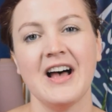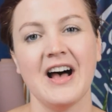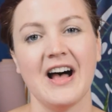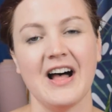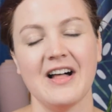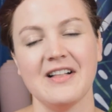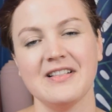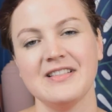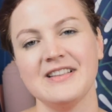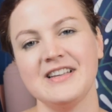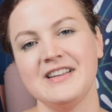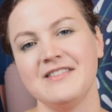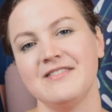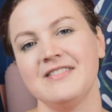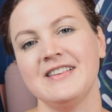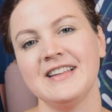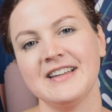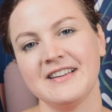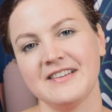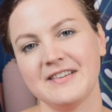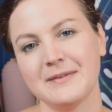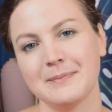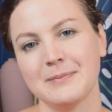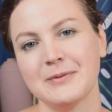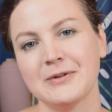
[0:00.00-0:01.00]
I'll leave
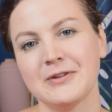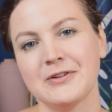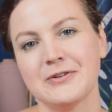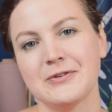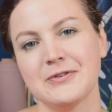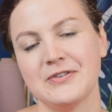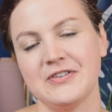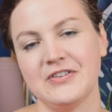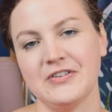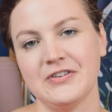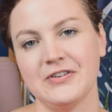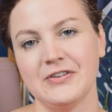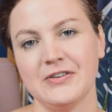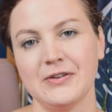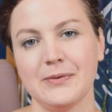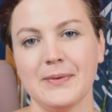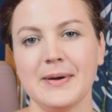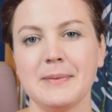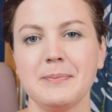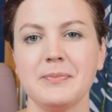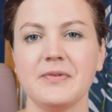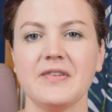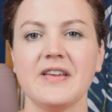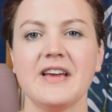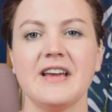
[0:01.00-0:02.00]
links below to the
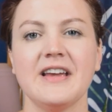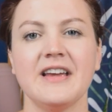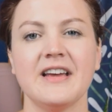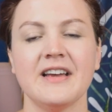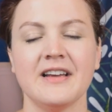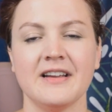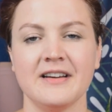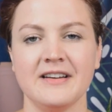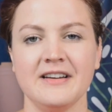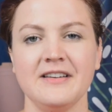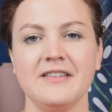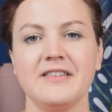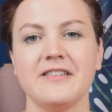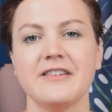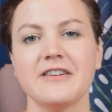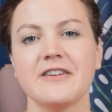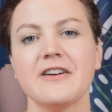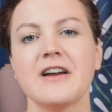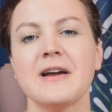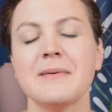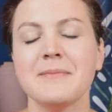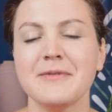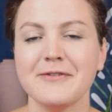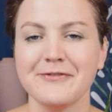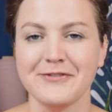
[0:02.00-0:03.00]
website and
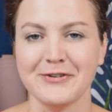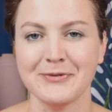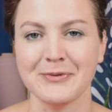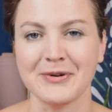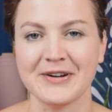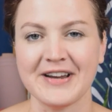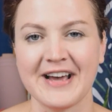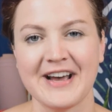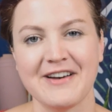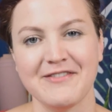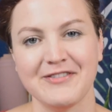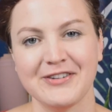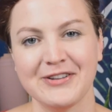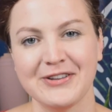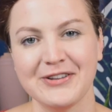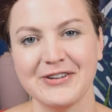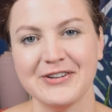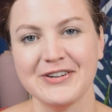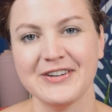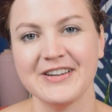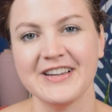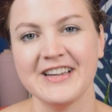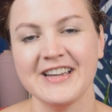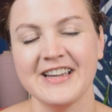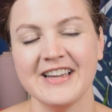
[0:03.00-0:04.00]
Instagram if you want to have a
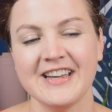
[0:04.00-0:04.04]
look.